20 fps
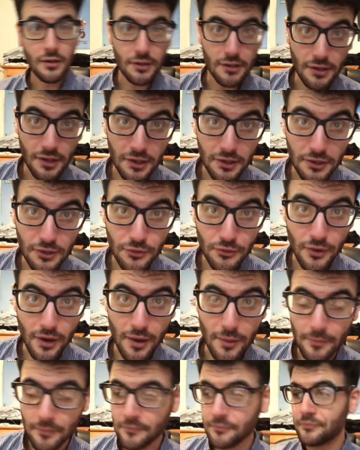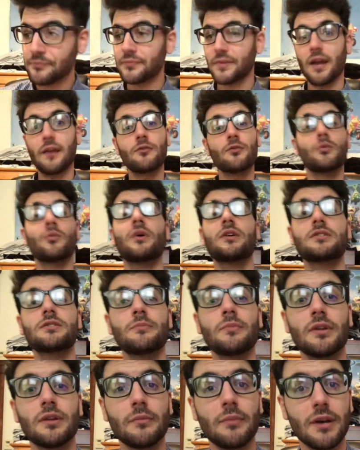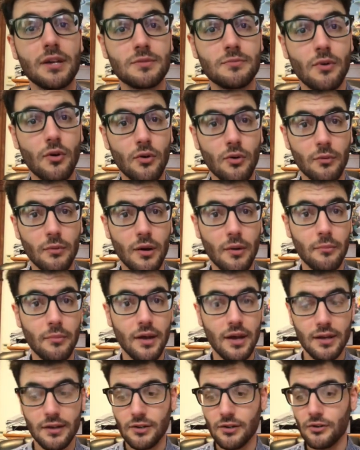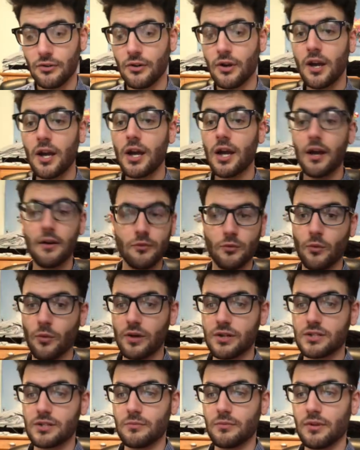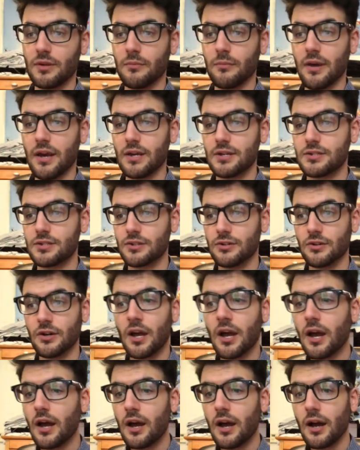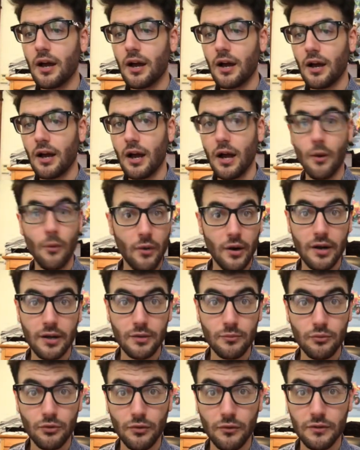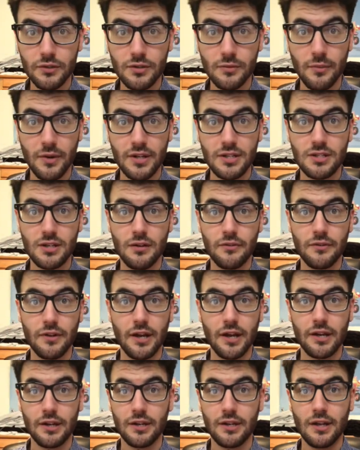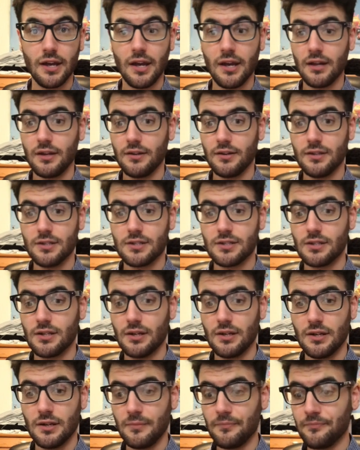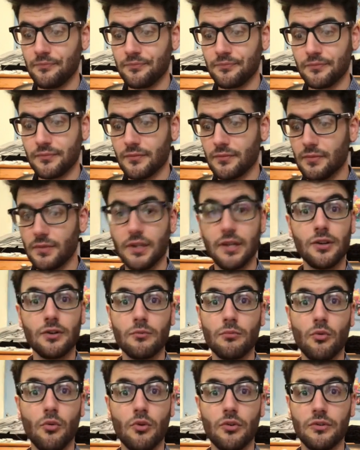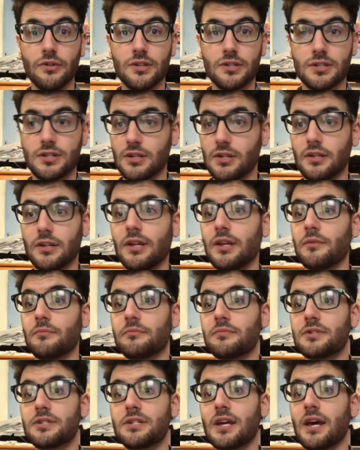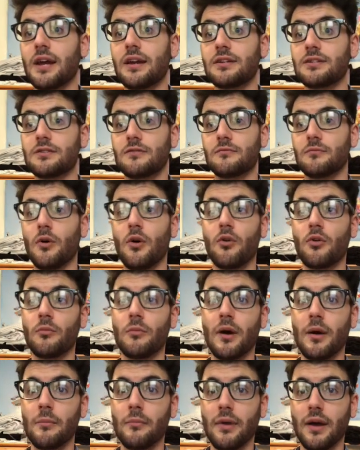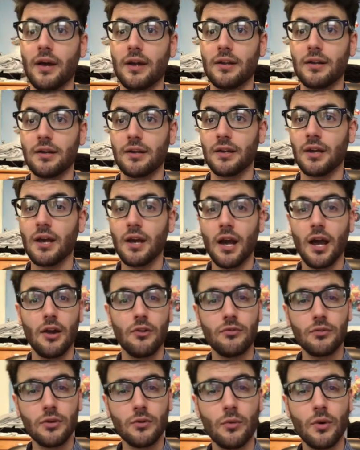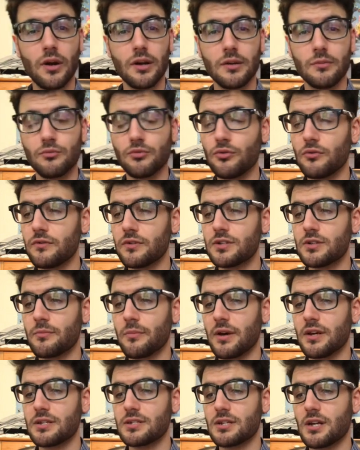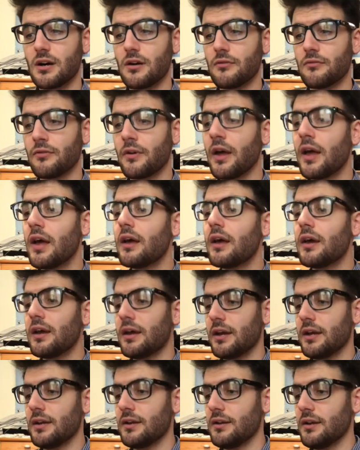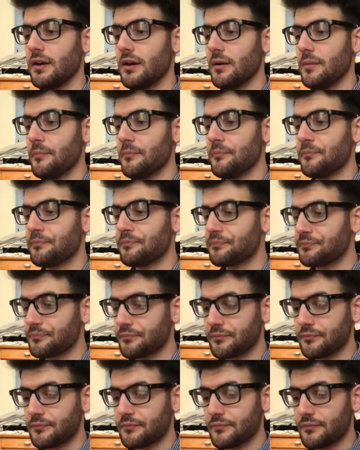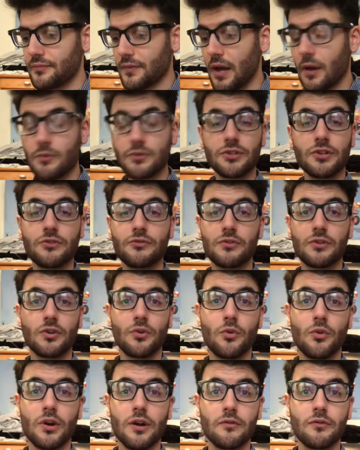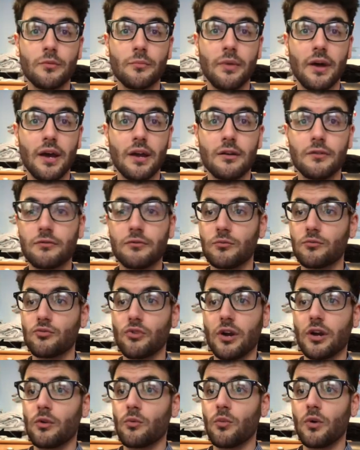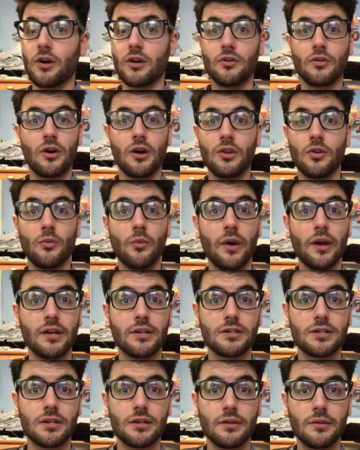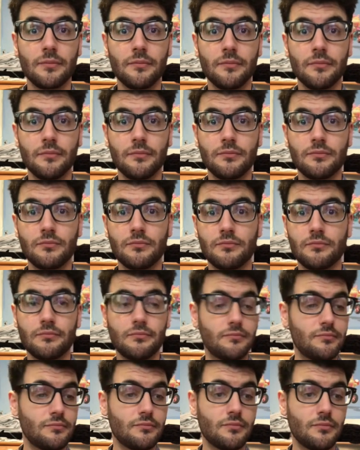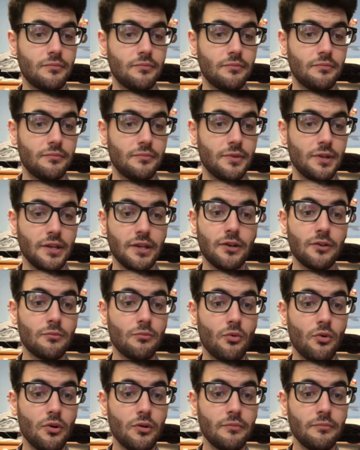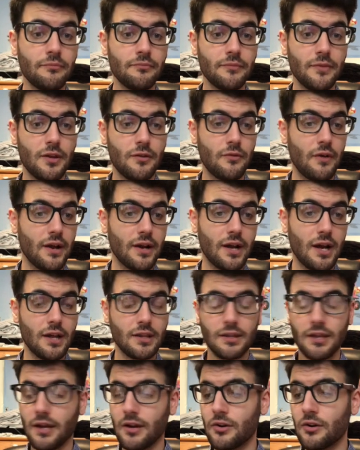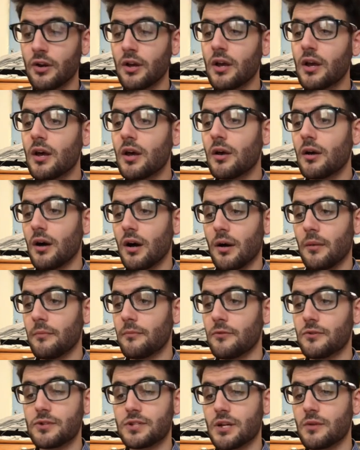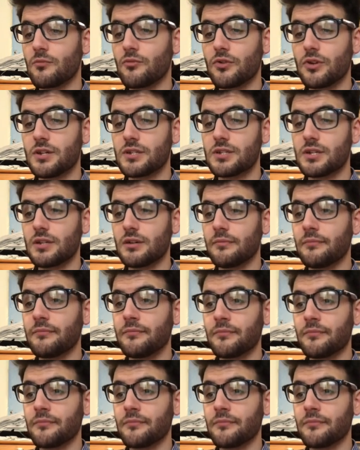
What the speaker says: de la creme. Everyone wants to be the best Pokemon battler. Everyone wants to be a master. I wanted to prove it to myself that I can get in this leaderboard, this elite status of Pokemon battling. I really wanted to prove it to myself, and I was going to record every battle from rank 1 all the way to the leaderboard if I got there. For some reason